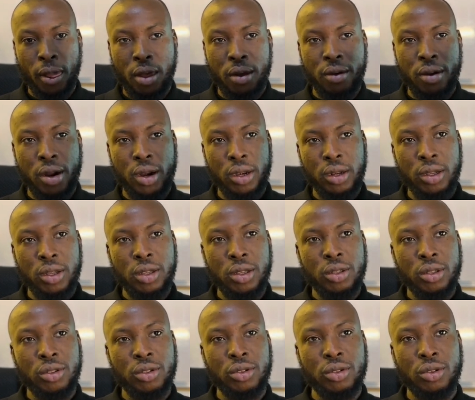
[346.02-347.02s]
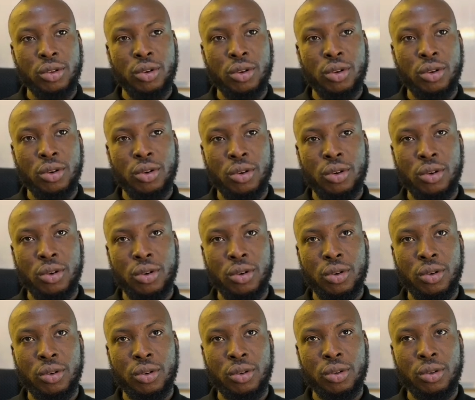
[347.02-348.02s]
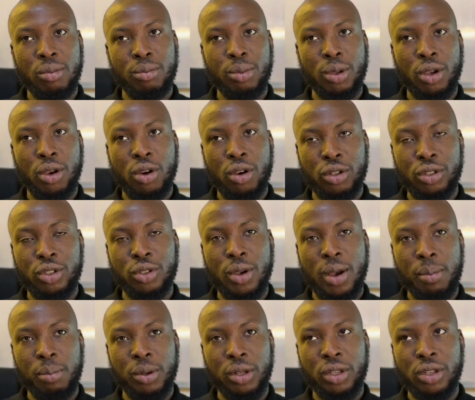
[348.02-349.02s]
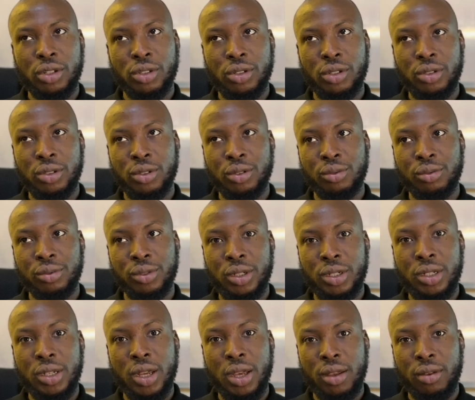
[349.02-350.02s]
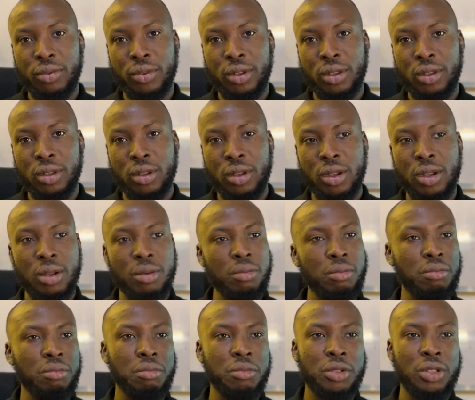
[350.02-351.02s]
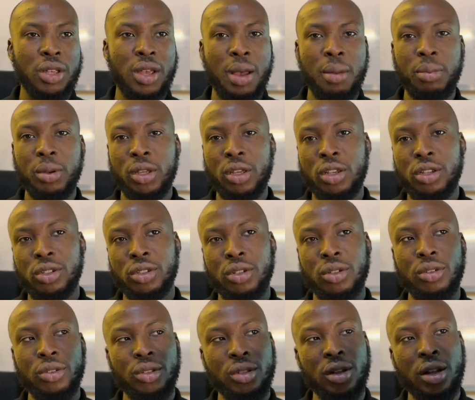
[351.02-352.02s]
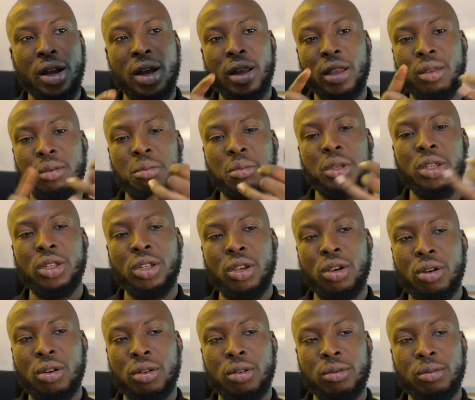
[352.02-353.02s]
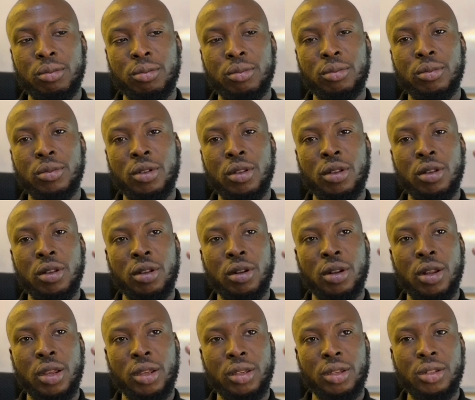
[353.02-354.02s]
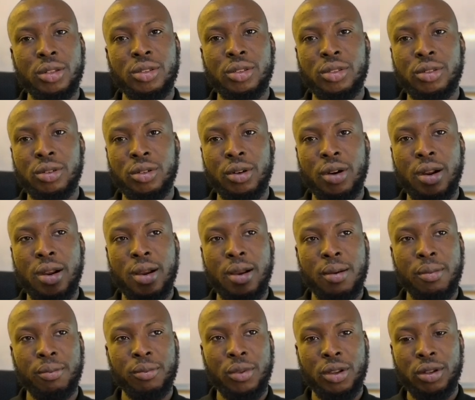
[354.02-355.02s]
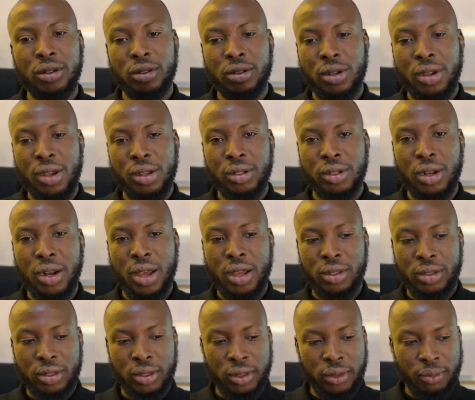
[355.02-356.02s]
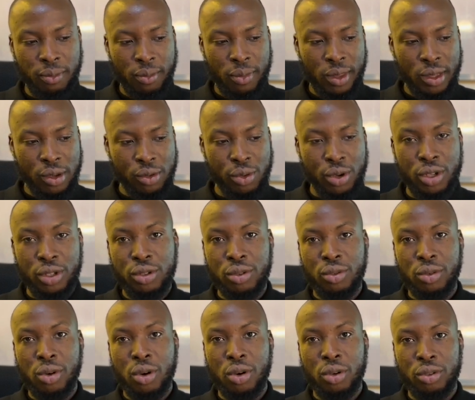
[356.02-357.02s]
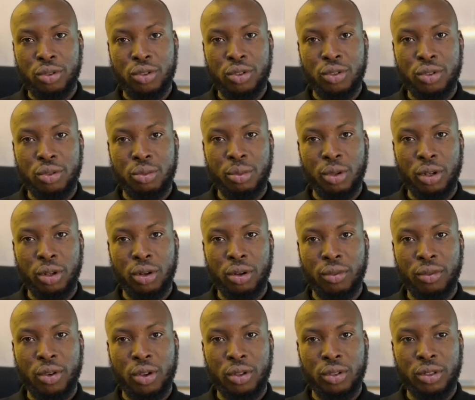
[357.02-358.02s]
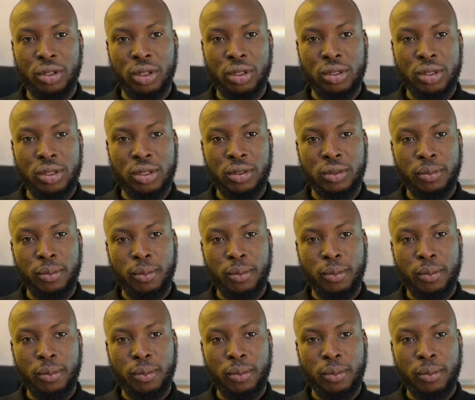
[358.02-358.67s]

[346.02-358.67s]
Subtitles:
right? So because your application is read heavy, say applications like Medium, like Instagram and the likes, where you consume a lot of content,